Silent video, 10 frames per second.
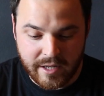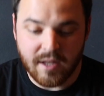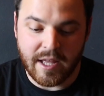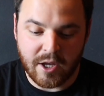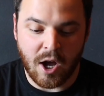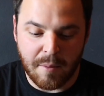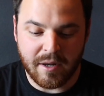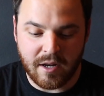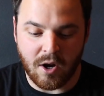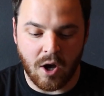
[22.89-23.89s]
Eli
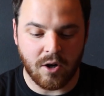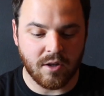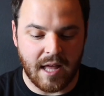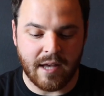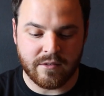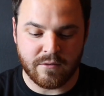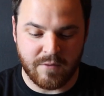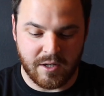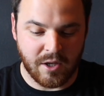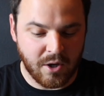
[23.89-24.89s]
commented on our last
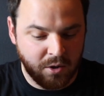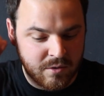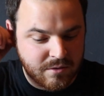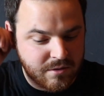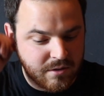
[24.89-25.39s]
video,